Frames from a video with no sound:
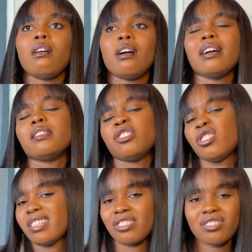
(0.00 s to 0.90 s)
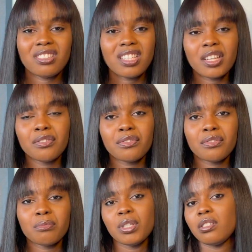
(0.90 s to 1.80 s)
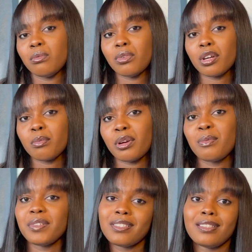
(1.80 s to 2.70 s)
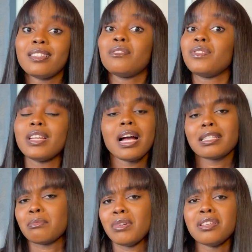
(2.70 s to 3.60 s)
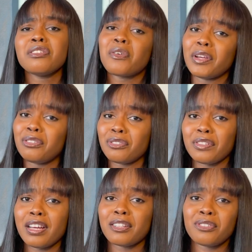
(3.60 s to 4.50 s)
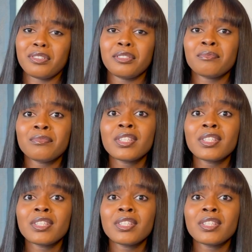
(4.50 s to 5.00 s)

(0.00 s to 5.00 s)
and they just actually gave me the work permits they didn't really ask me any question actually